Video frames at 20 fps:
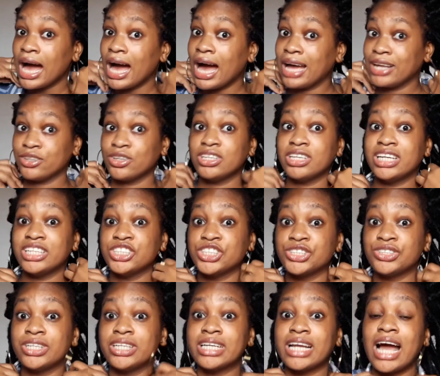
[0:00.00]
I'm a
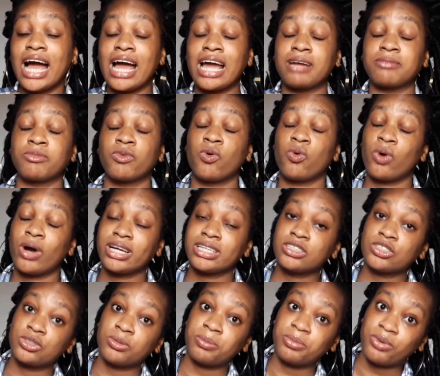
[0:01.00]
Nigerian. I'm quite
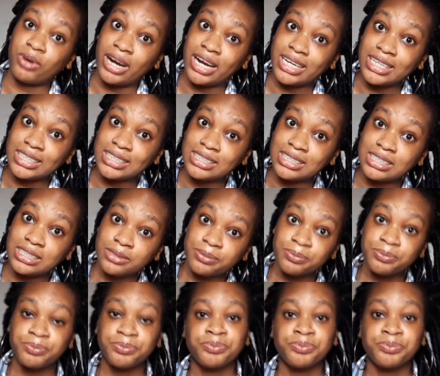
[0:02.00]
surprised.